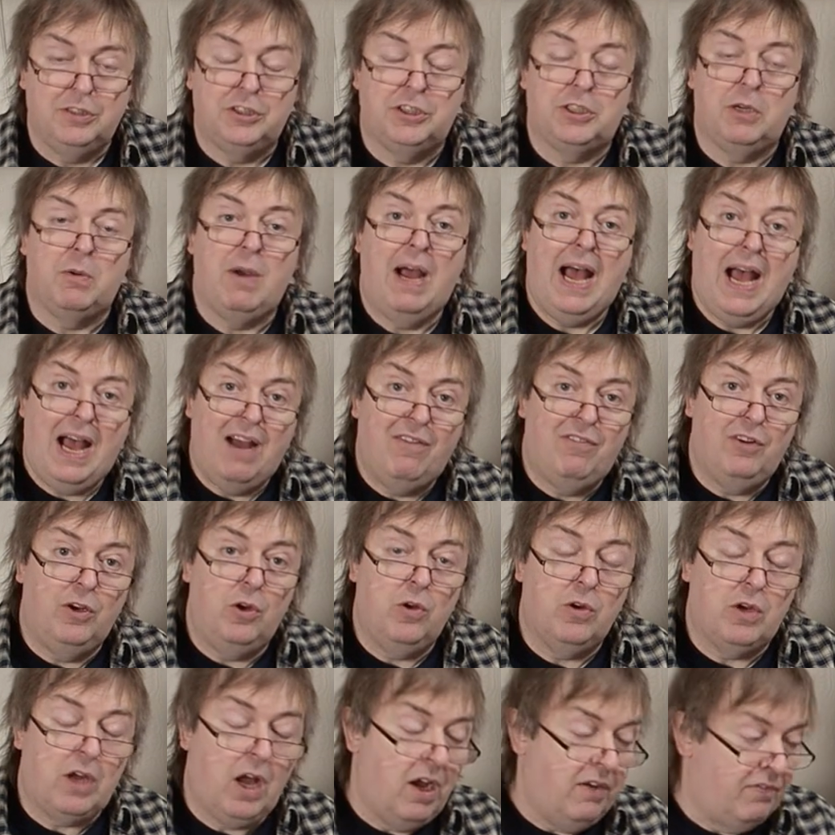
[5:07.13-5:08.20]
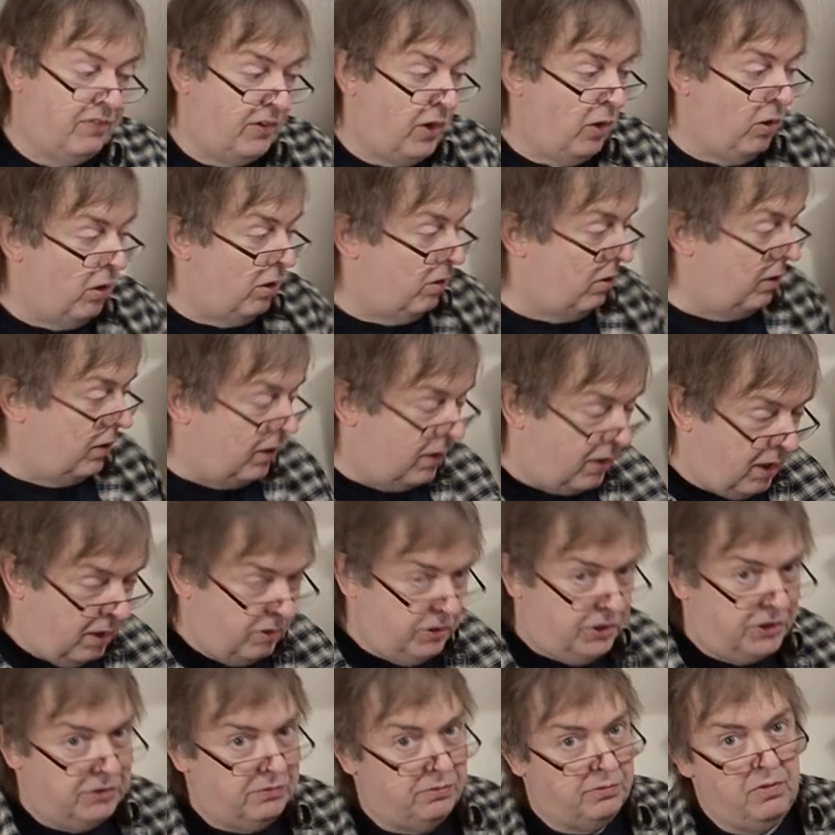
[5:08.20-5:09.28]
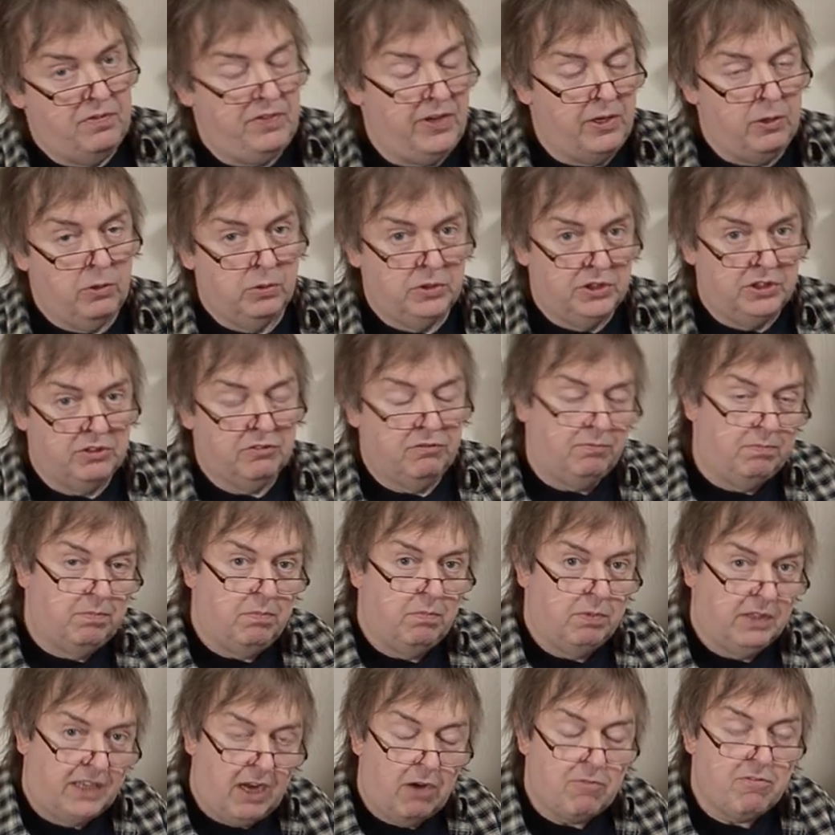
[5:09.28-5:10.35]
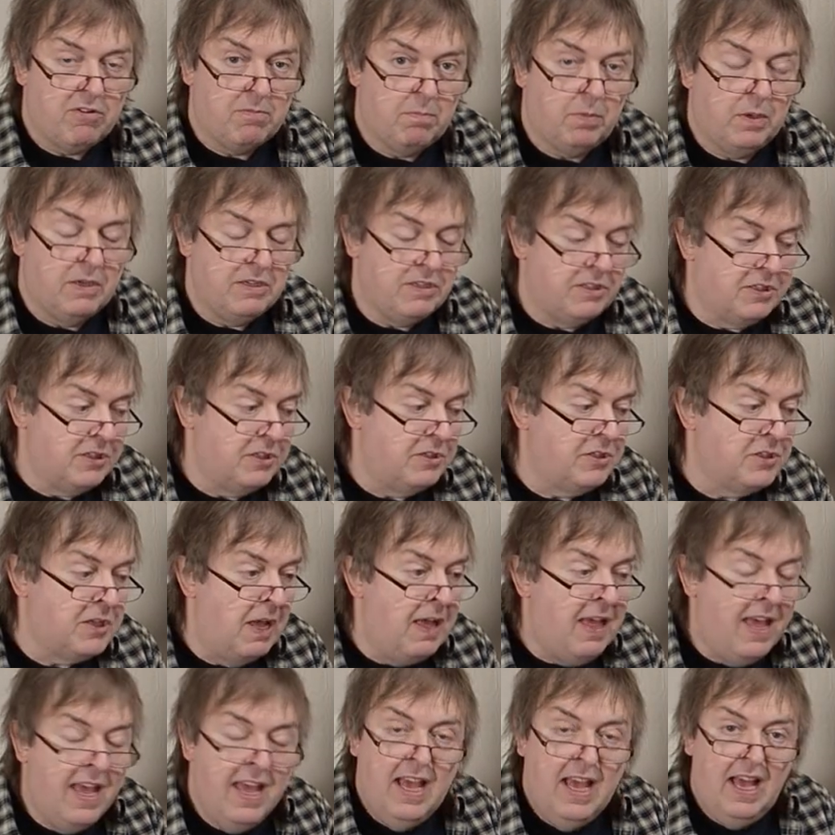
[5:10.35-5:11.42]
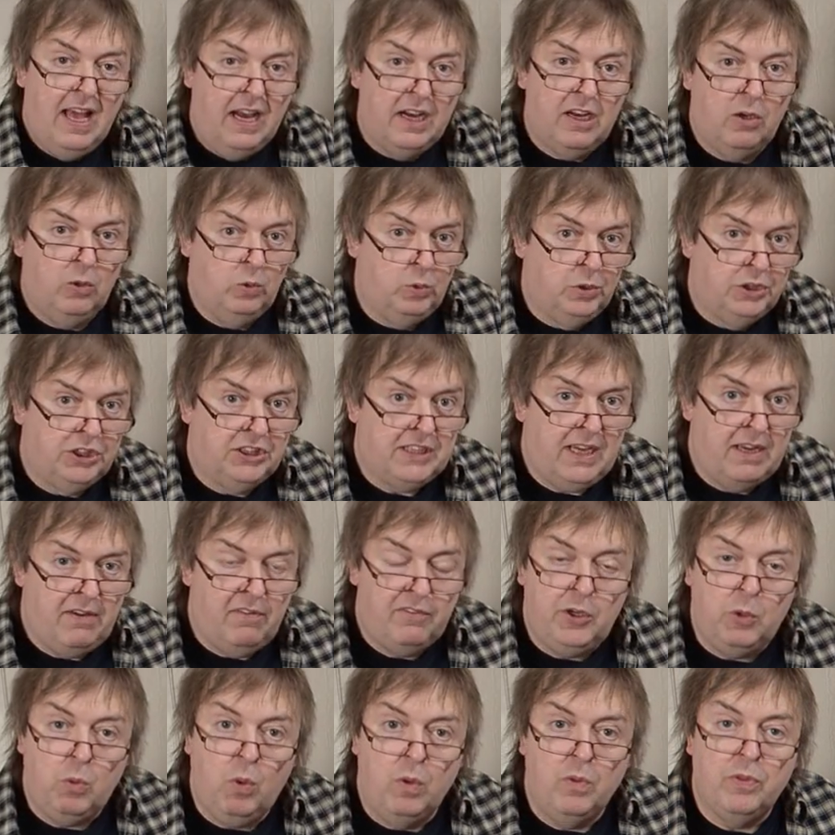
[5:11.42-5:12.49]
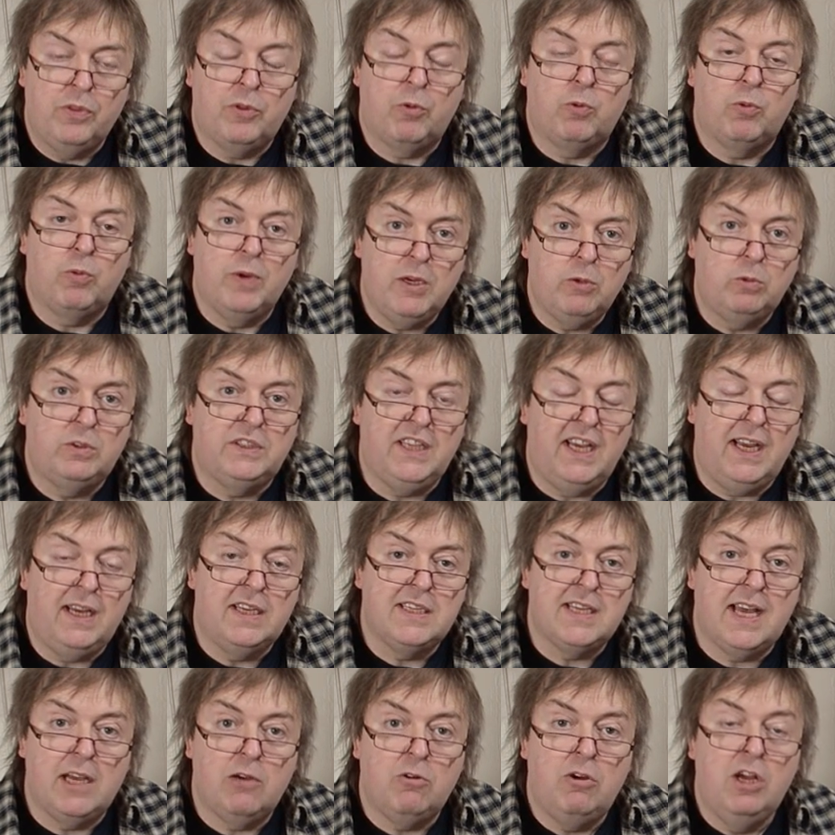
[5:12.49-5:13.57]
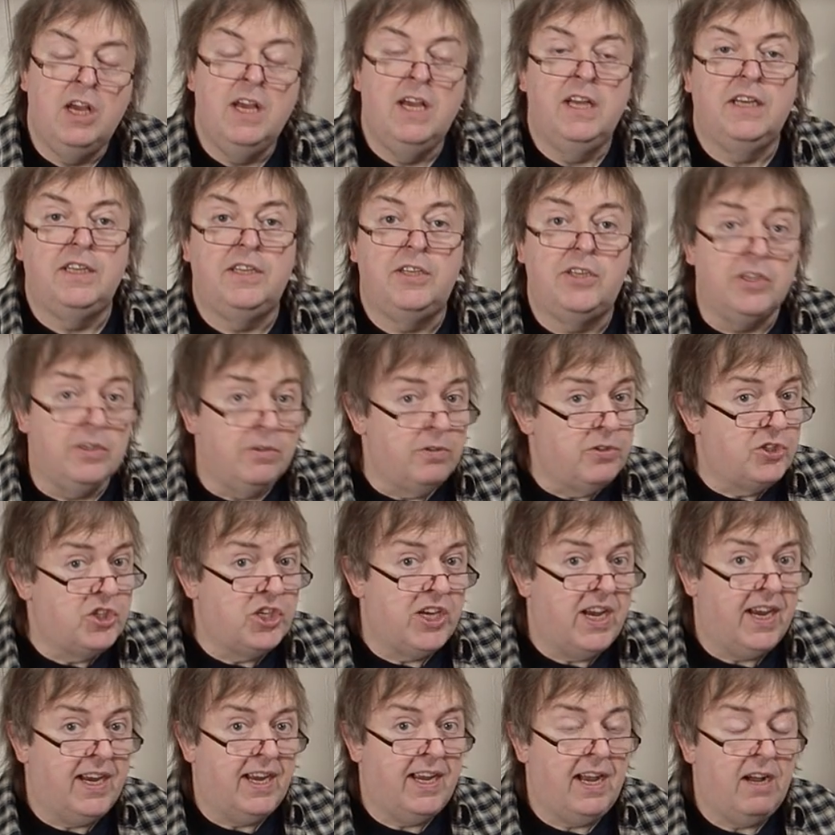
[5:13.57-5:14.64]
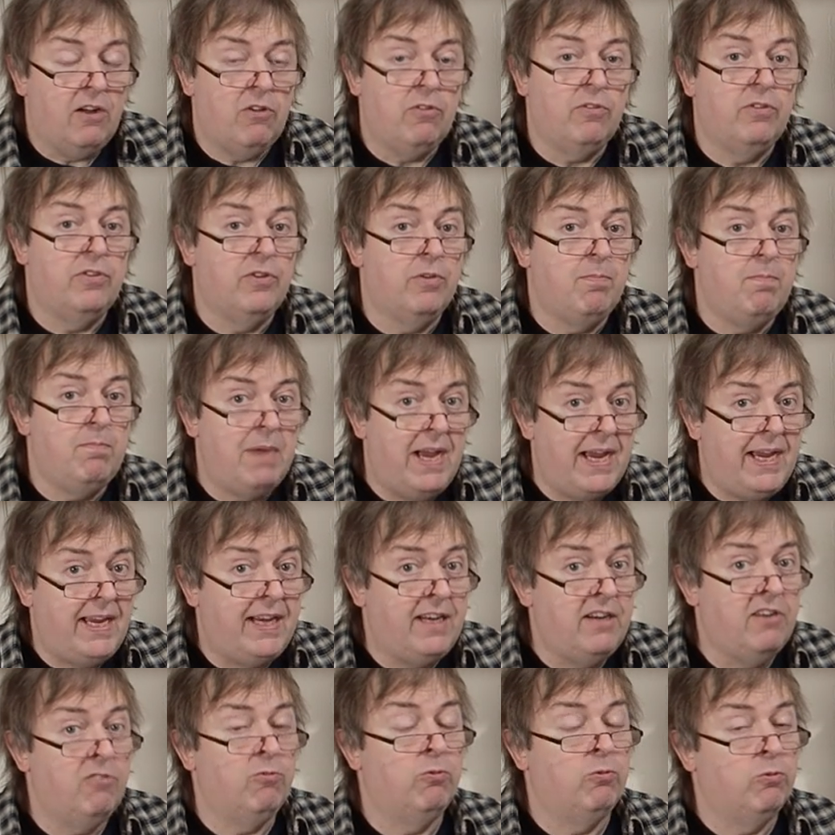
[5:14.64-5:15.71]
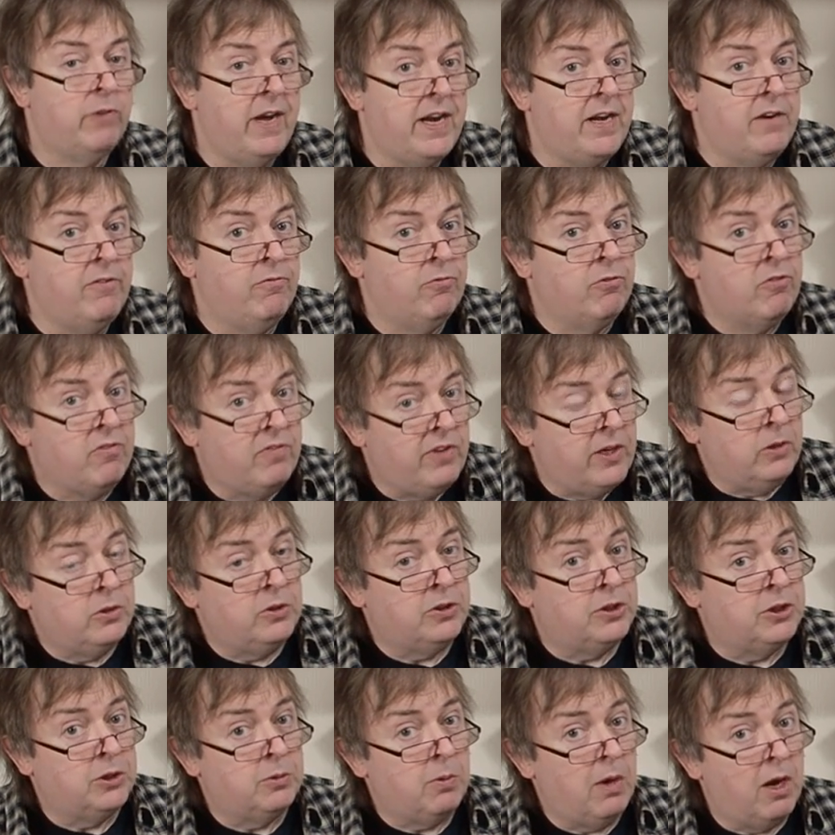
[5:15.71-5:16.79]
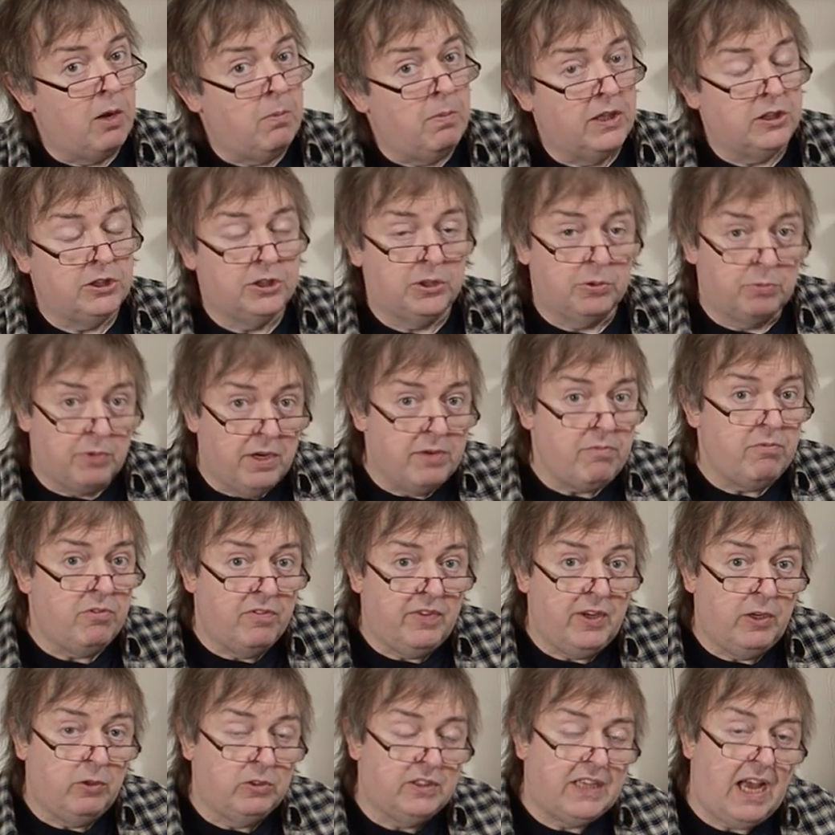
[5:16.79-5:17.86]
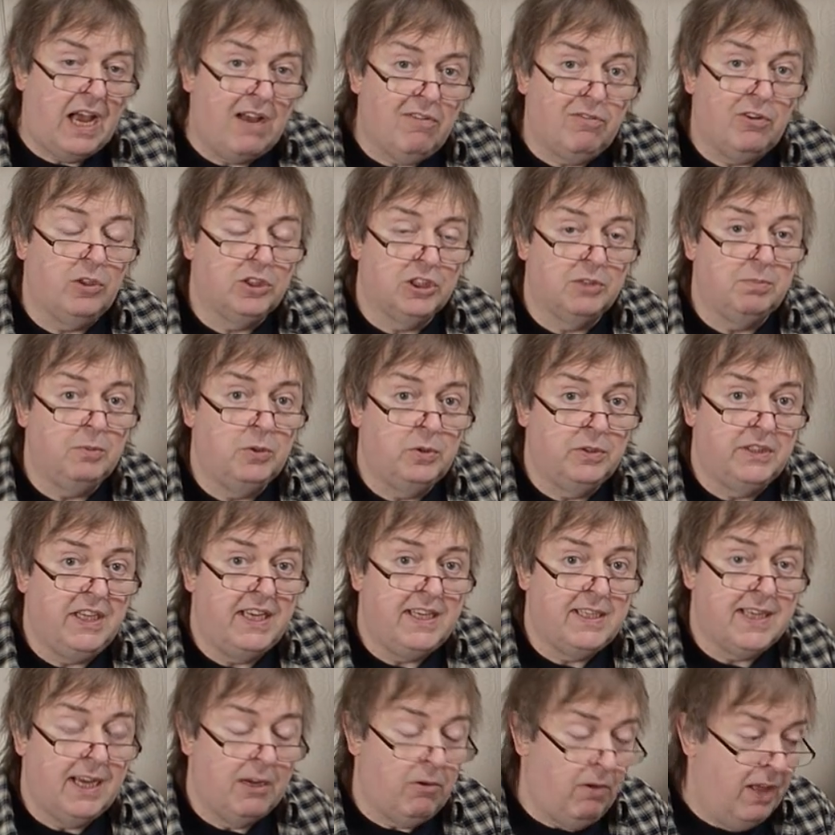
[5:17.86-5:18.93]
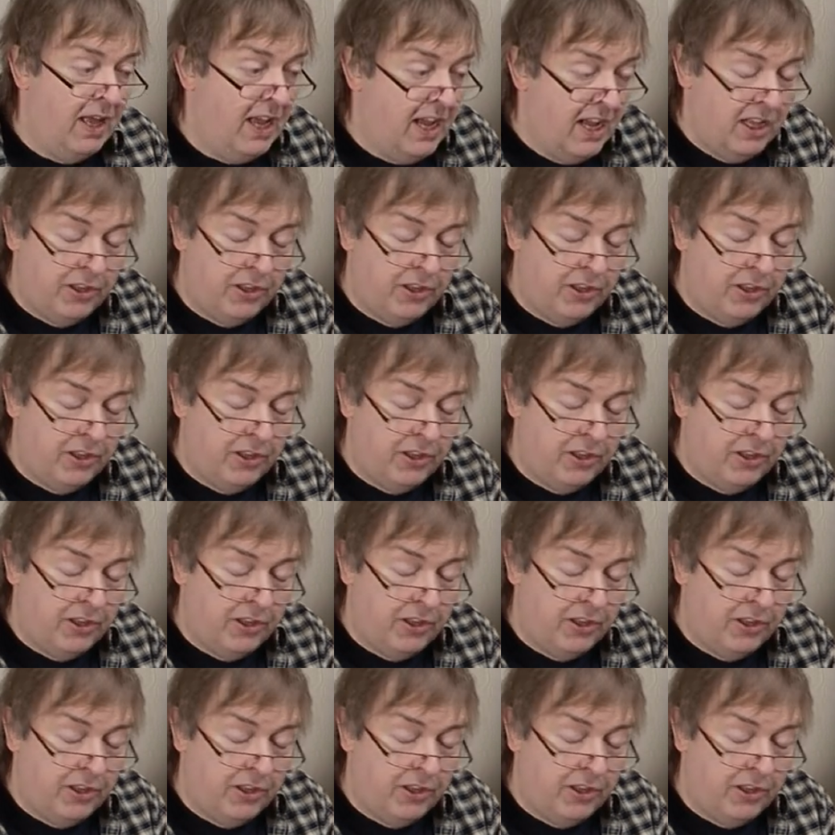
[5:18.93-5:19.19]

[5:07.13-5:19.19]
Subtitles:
So have a look. I've got loads of reviews of current printers, and I will say, if you want the real detail, do check out the main written reviews as well, because the written reviews have lots more detail.